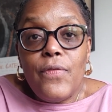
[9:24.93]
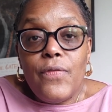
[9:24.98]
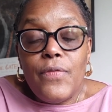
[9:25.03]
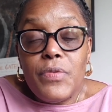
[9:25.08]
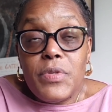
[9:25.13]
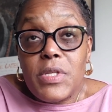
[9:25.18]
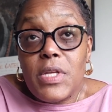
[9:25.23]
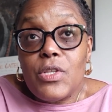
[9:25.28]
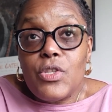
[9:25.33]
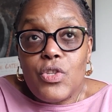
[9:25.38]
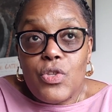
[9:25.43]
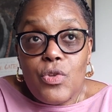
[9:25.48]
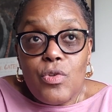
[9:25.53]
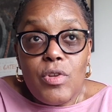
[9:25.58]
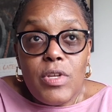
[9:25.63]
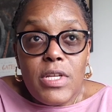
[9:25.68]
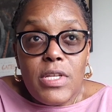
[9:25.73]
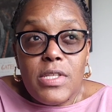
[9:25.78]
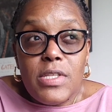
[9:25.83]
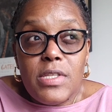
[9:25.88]
since
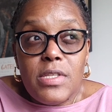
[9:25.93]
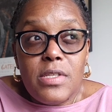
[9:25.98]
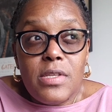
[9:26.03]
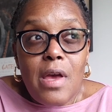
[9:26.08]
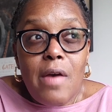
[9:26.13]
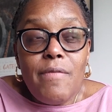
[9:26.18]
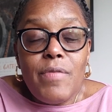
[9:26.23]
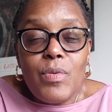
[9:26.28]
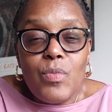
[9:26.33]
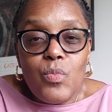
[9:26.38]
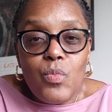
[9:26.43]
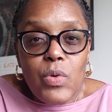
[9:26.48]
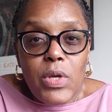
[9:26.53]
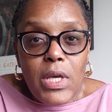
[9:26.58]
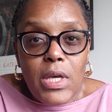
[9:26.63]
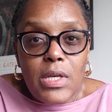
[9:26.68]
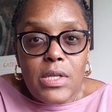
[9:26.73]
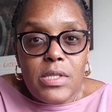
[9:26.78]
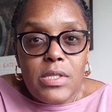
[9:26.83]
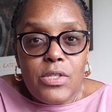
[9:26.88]
37
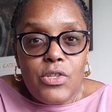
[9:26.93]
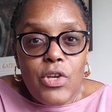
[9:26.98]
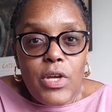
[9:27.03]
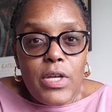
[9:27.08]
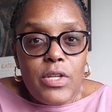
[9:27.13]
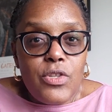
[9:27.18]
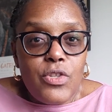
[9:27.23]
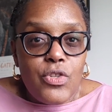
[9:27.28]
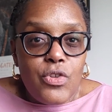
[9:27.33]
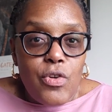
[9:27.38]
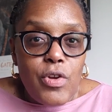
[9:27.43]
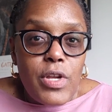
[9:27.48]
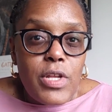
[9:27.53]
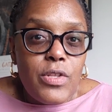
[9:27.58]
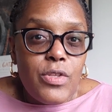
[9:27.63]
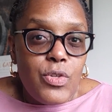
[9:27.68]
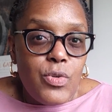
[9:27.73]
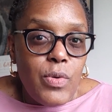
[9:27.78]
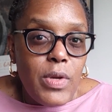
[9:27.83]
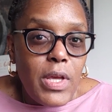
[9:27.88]
weeks. She had
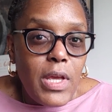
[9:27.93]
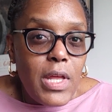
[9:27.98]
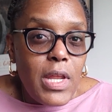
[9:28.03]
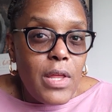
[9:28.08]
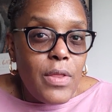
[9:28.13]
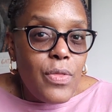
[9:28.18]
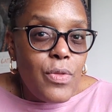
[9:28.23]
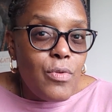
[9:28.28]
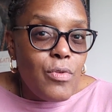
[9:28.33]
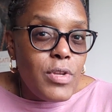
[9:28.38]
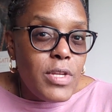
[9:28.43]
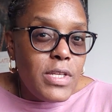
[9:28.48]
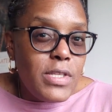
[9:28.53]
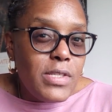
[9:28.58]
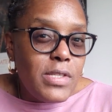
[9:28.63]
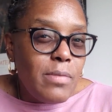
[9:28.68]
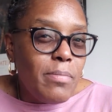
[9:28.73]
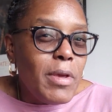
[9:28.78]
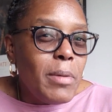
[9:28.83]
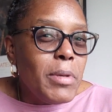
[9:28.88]
started doing it
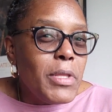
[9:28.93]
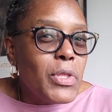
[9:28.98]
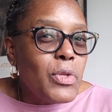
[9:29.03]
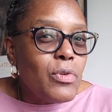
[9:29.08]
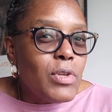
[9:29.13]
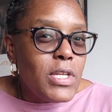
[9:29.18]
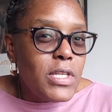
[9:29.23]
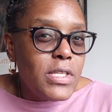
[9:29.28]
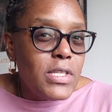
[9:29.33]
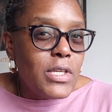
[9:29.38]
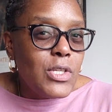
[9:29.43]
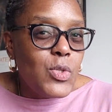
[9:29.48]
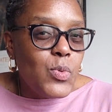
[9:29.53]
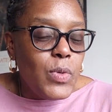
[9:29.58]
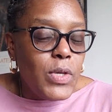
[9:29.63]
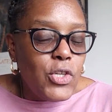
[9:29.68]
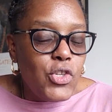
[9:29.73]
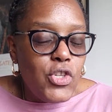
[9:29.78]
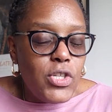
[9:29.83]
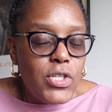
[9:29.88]
at maybe 36
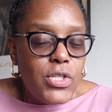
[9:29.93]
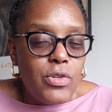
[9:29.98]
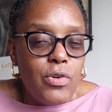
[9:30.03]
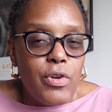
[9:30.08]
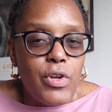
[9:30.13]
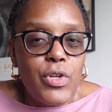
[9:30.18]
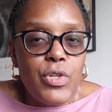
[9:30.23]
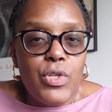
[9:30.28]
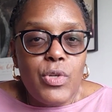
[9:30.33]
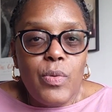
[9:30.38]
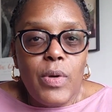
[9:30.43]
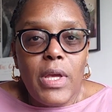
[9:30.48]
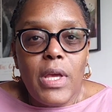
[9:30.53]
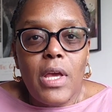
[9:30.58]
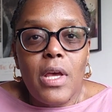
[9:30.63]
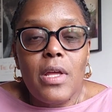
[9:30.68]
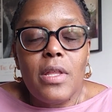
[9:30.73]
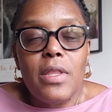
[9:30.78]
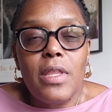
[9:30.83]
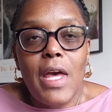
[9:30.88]
weeks. She started doing
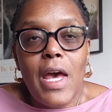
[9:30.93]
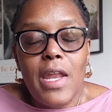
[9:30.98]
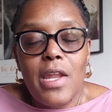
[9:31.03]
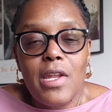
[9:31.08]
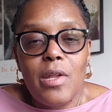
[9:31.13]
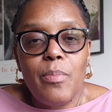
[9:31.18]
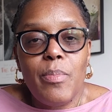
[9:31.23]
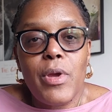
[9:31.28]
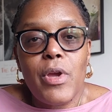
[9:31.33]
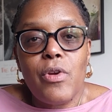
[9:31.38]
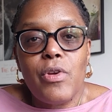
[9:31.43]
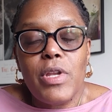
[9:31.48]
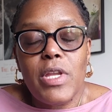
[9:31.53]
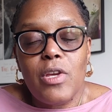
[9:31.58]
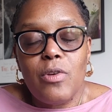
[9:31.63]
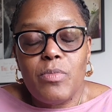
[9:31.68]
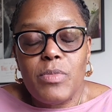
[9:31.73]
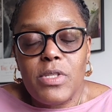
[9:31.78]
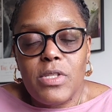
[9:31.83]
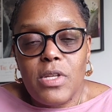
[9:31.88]
it, that and a
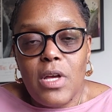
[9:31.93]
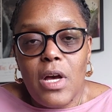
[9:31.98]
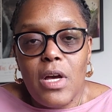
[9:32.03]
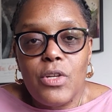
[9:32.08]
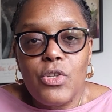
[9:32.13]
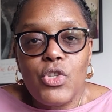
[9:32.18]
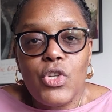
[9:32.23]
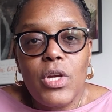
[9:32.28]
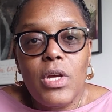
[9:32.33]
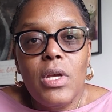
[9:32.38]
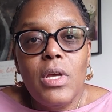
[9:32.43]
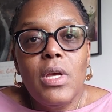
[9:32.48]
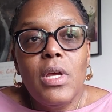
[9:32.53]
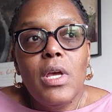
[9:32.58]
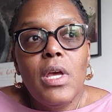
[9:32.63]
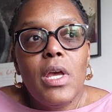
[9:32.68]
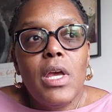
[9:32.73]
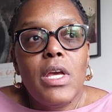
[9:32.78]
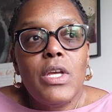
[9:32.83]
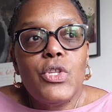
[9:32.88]
perineal massage.
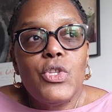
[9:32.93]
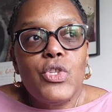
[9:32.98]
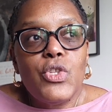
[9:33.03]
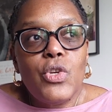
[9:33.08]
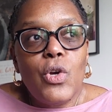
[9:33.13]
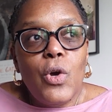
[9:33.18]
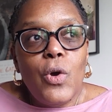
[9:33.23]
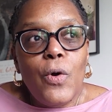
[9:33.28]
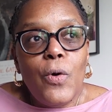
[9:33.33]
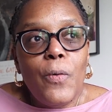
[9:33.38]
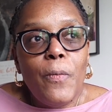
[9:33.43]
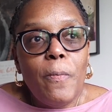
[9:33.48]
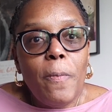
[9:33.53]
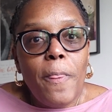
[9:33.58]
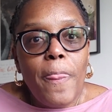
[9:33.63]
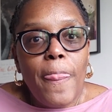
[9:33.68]
And so,